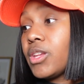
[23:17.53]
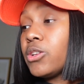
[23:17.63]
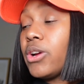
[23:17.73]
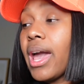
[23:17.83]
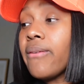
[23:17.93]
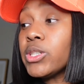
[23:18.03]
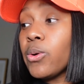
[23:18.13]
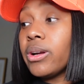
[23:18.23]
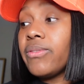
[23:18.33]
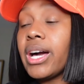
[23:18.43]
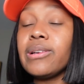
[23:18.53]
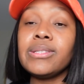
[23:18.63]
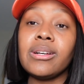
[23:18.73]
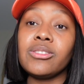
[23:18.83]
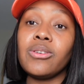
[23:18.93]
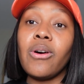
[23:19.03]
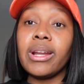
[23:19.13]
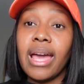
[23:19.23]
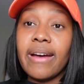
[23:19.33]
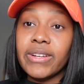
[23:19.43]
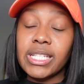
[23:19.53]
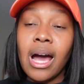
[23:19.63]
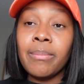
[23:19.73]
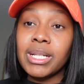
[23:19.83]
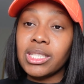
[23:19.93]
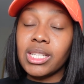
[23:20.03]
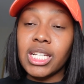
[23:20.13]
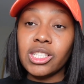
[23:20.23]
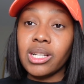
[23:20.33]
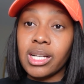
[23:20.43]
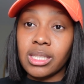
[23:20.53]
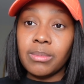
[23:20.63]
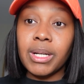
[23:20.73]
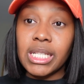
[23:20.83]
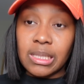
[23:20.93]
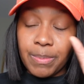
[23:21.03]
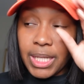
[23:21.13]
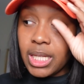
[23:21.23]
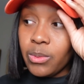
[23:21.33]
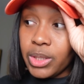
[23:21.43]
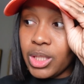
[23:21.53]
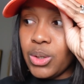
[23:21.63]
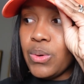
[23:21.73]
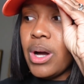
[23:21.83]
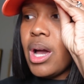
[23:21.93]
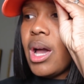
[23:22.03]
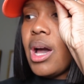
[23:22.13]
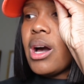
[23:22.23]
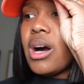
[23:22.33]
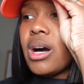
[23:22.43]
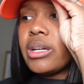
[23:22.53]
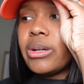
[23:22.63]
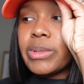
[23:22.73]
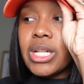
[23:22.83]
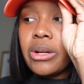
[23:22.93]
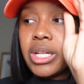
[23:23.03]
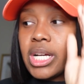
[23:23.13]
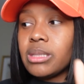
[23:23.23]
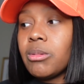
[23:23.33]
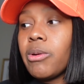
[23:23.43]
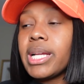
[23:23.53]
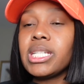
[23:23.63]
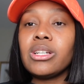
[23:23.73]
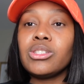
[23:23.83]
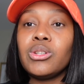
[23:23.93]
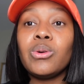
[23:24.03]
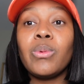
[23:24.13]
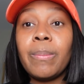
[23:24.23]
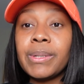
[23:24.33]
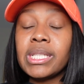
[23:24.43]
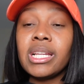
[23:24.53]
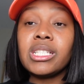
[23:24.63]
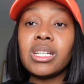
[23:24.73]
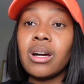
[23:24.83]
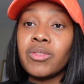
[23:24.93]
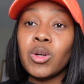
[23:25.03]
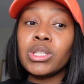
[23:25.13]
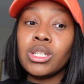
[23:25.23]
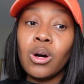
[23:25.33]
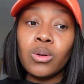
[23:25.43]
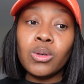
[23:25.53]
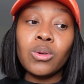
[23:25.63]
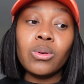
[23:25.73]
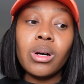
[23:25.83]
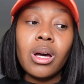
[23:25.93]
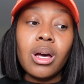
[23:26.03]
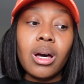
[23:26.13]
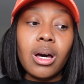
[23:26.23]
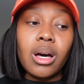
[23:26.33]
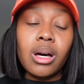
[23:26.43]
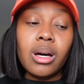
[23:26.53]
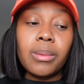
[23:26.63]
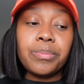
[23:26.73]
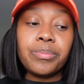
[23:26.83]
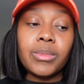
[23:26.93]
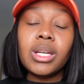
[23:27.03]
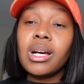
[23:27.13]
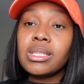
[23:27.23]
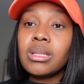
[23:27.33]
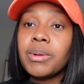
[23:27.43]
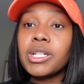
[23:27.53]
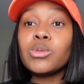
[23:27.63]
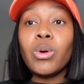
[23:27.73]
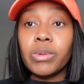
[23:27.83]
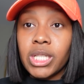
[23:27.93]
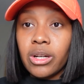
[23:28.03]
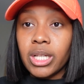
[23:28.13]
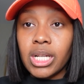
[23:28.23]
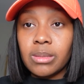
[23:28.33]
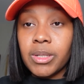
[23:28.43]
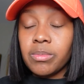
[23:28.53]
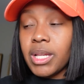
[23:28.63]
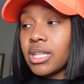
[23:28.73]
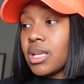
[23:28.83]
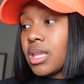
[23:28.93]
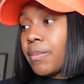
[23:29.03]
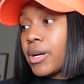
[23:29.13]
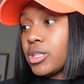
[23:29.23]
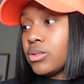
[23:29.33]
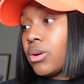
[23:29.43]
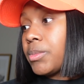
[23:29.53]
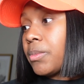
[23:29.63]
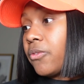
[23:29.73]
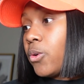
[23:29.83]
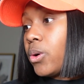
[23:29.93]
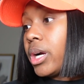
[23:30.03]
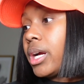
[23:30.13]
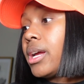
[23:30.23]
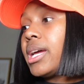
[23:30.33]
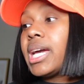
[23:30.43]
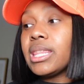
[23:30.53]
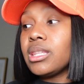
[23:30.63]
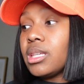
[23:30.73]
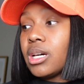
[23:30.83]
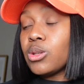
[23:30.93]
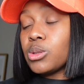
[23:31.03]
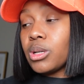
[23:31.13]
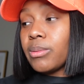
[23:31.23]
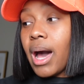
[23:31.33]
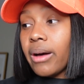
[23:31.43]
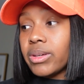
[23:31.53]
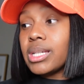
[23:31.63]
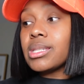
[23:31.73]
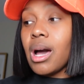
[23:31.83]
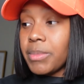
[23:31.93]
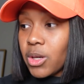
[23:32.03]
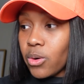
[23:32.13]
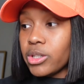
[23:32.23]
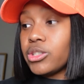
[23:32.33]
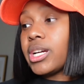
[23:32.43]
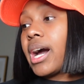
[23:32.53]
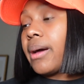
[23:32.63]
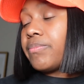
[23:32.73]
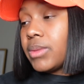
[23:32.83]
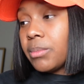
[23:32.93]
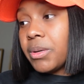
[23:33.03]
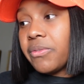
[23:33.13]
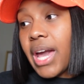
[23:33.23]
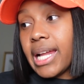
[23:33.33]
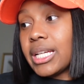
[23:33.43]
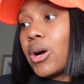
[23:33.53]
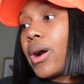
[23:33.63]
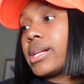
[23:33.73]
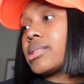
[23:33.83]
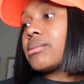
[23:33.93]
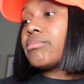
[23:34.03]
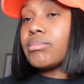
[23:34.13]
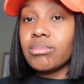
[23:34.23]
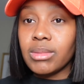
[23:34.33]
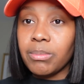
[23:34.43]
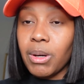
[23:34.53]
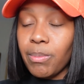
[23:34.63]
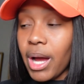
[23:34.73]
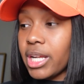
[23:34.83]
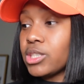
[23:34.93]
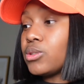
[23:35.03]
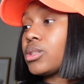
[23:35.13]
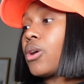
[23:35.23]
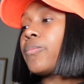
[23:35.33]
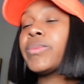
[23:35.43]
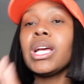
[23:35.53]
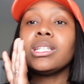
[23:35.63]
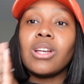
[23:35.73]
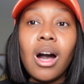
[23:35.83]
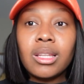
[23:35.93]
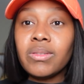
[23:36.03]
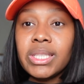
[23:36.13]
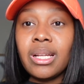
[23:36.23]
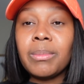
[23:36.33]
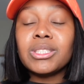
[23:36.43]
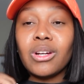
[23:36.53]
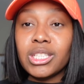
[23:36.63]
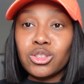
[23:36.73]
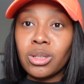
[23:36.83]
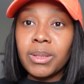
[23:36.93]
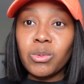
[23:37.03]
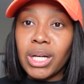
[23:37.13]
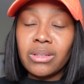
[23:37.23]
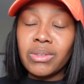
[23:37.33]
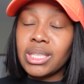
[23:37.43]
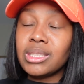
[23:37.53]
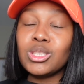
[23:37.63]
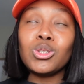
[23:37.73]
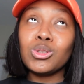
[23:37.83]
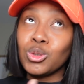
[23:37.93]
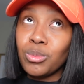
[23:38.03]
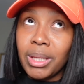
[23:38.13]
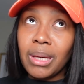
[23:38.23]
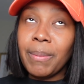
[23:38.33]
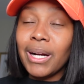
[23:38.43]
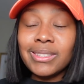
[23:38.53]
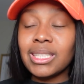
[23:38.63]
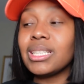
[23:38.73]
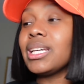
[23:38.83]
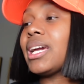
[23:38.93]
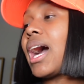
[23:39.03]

Your average order value tells you on average how much each customer is spending with you. Your returning customer rate tells you what percentage of your total customers were returning customers, meaning that they purchased from you before. And then the others are obvious: how many orders you got, number of add to carts, number of products you sold. So all of these numbers are extremely relevant to me personally.